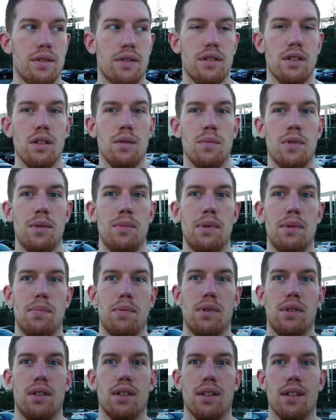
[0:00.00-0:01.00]
so many
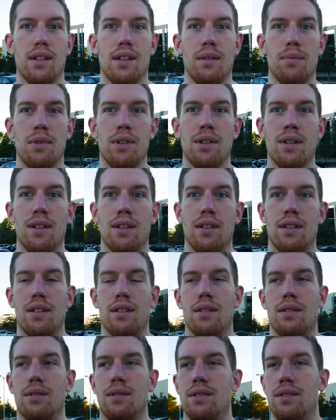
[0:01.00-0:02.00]
people looking at me right now.